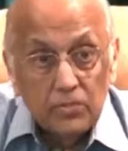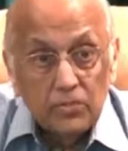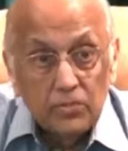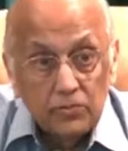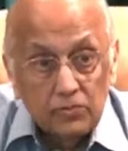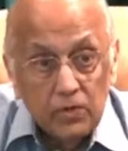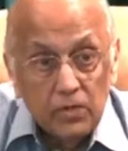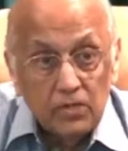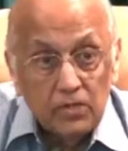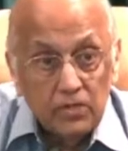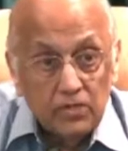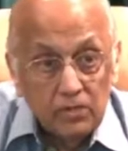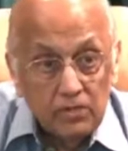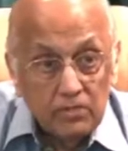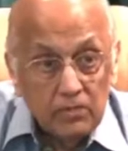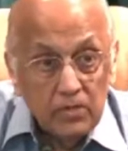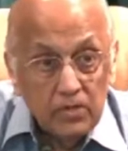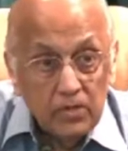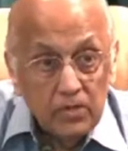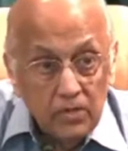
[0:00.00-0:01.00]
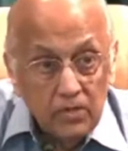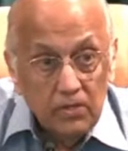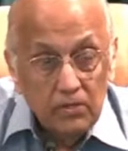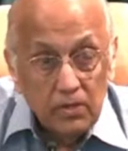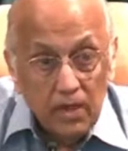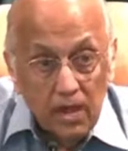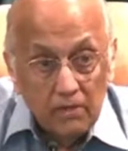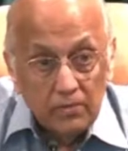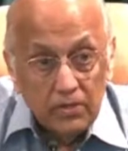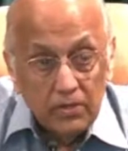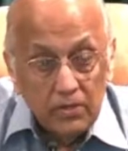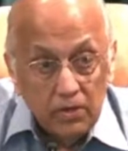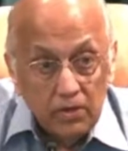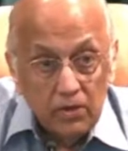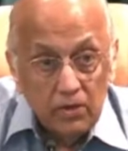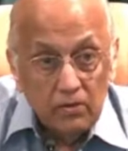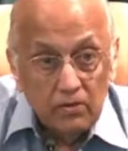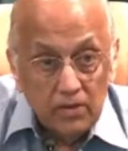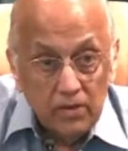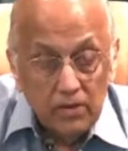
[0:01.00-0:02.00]
as you have
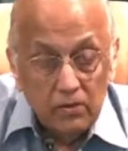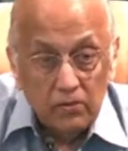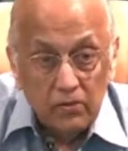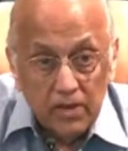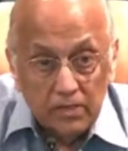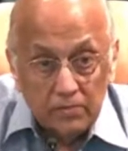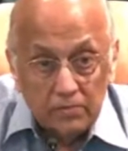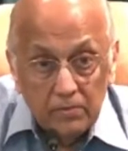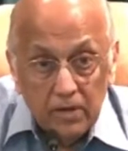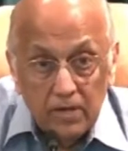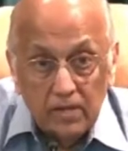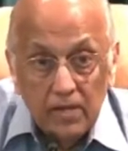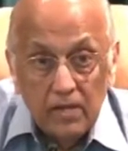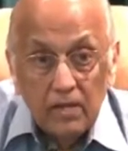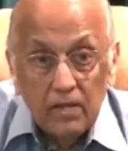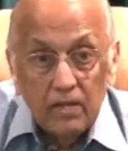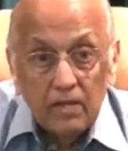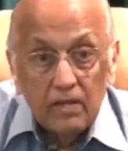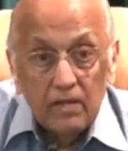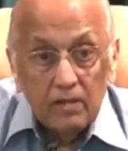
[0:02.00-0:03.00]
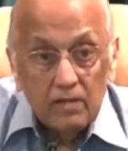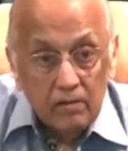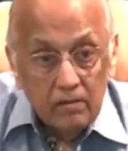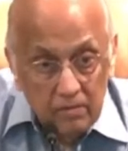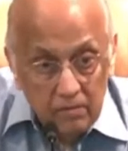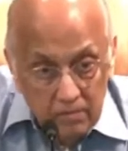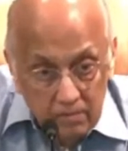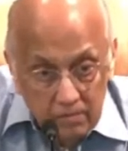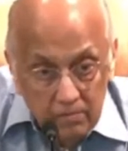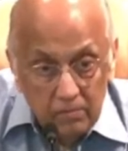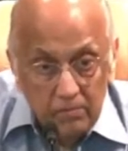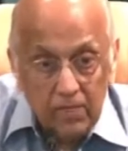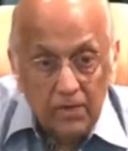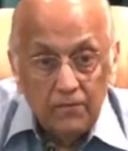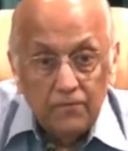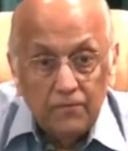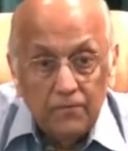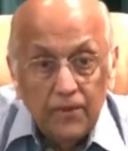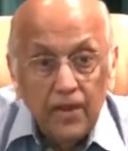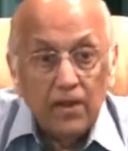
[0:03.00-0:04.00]
authority over your wife's body, be
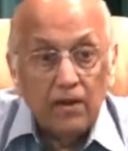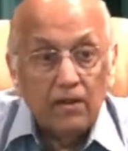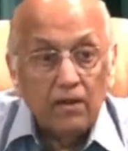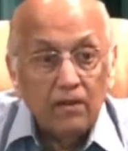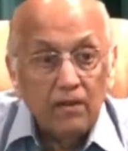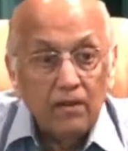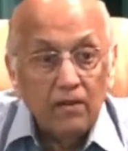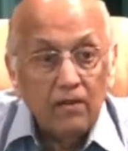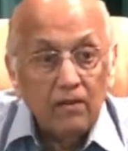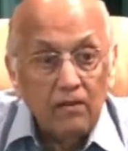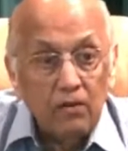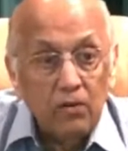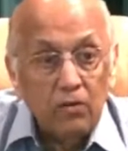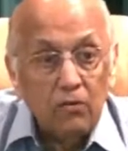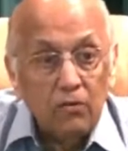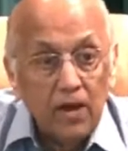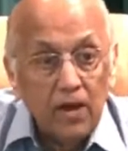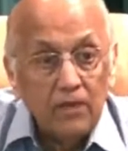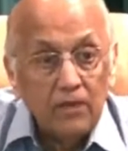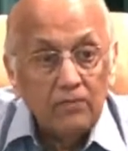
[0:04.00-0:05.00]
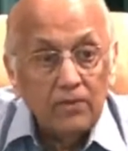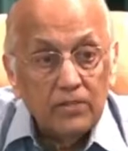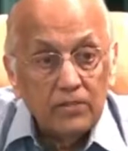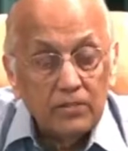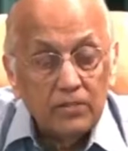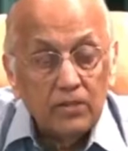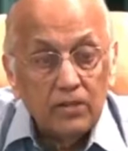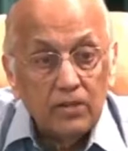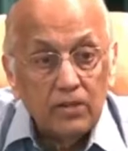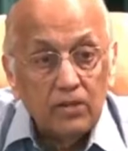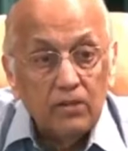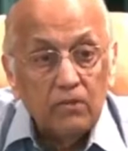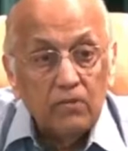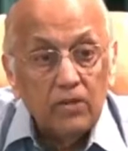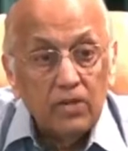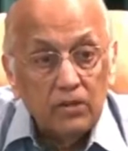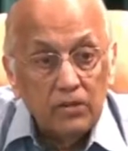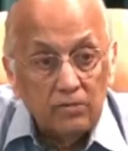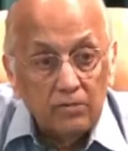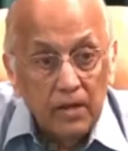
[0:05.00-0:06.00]
fair. Your wife has authority over
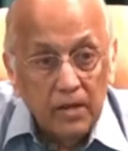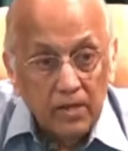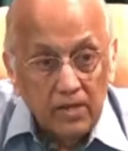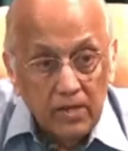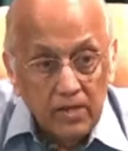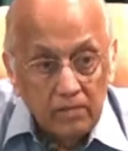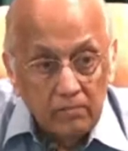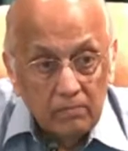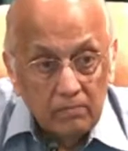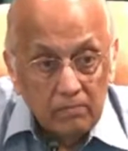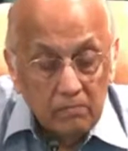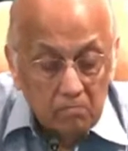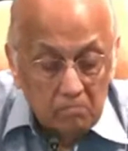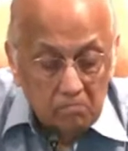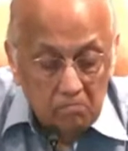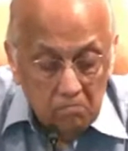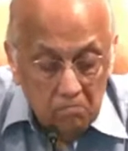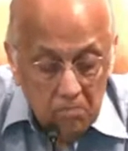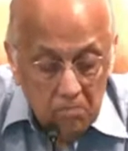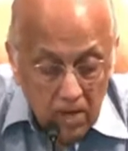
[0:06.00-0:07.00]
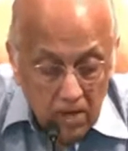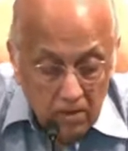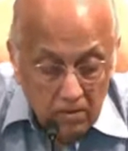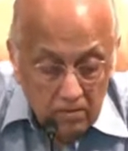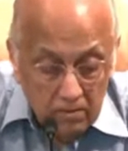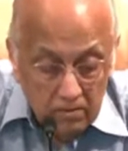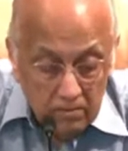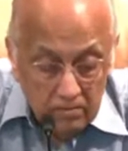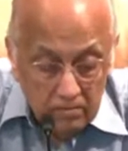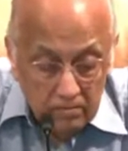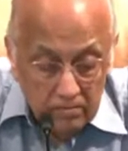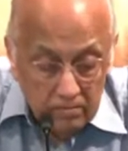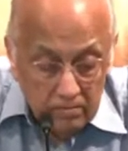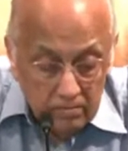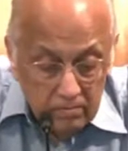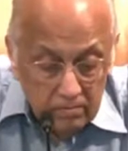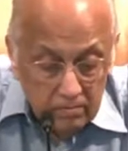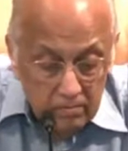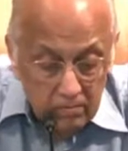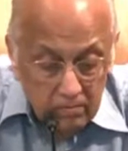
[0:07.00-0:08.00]
your body. Now,
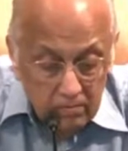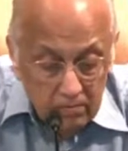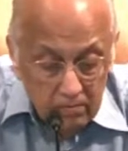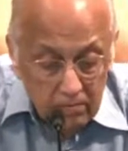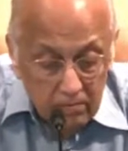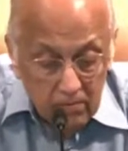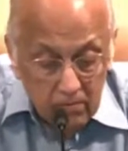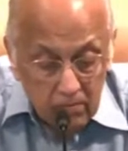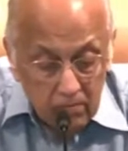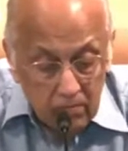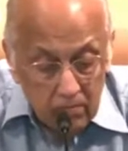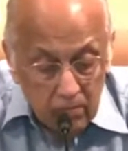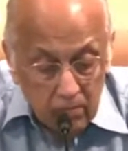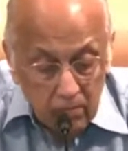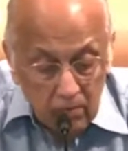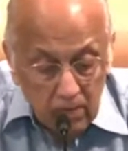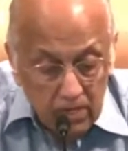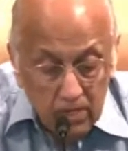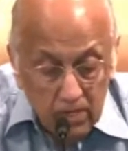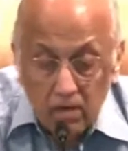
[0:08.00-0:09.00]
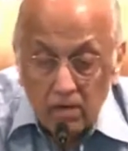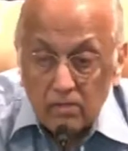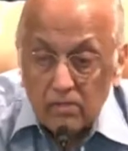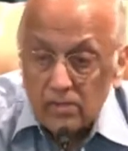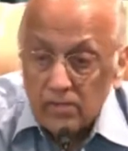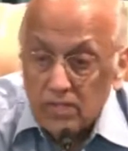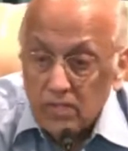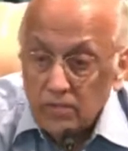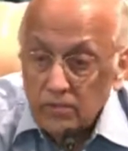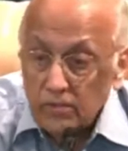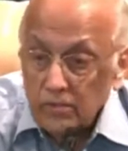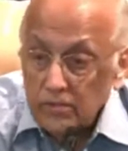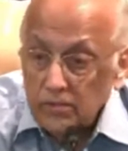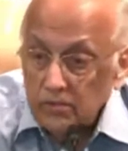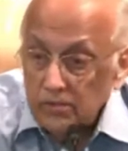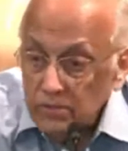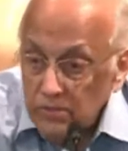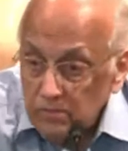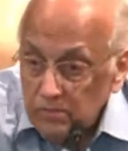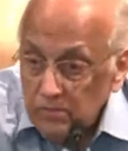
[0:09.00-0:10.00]
only God sees what
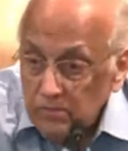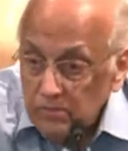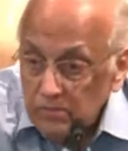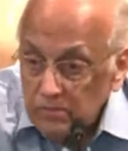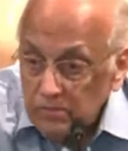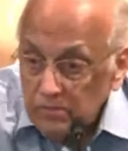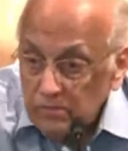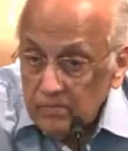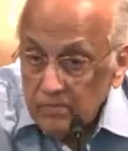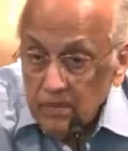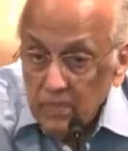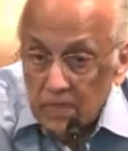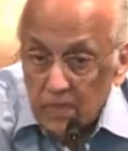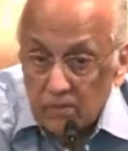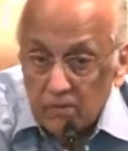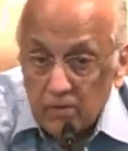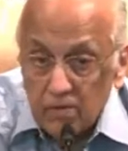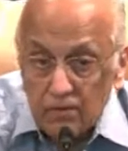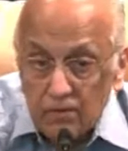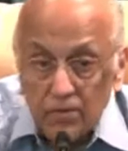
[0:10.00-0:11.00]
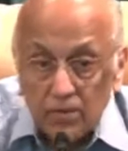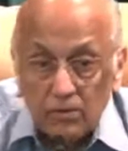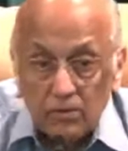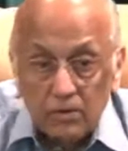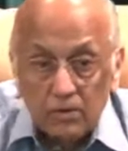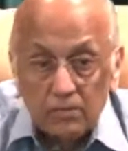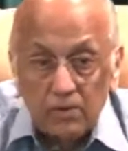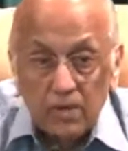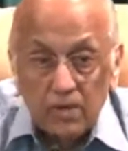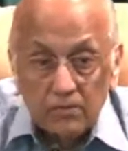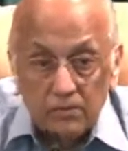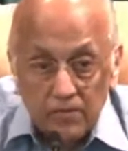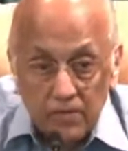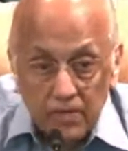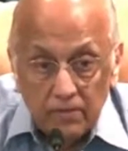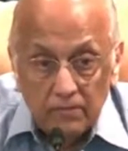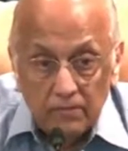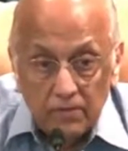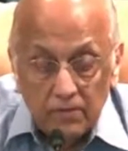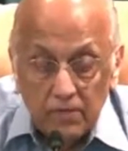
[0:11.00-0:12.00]
you do. But if you're going to be
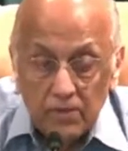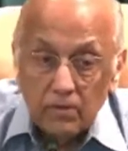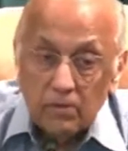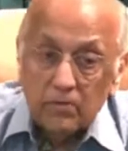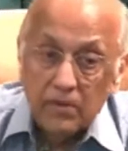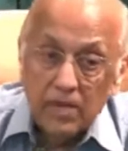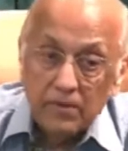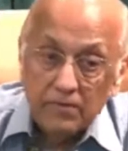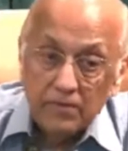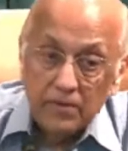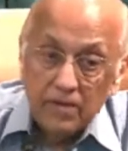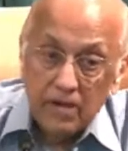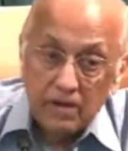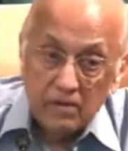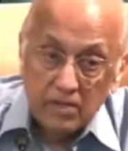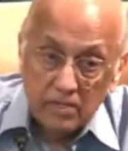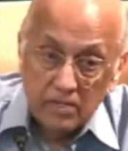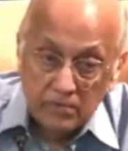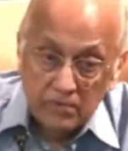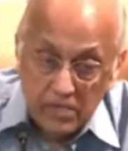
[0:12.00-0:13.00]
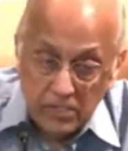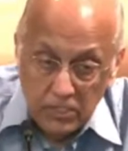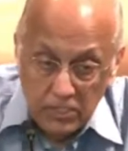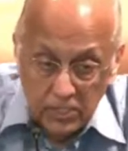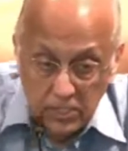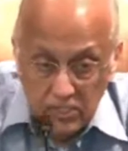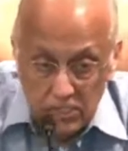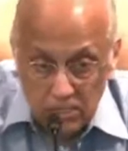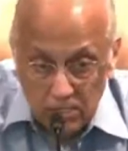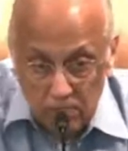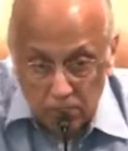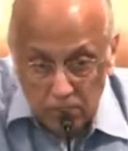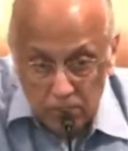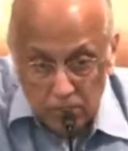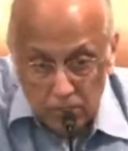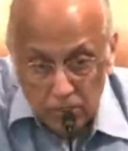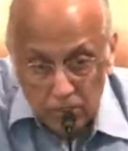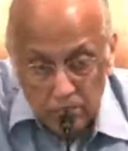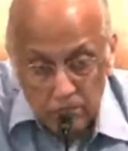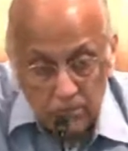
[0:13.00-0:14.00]
unfaithful to your wife in areas where she does not
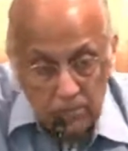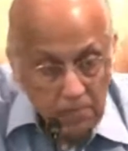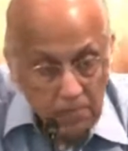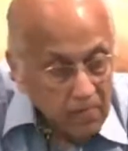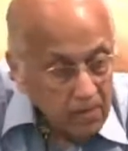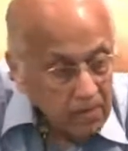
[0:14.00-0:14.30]
want you,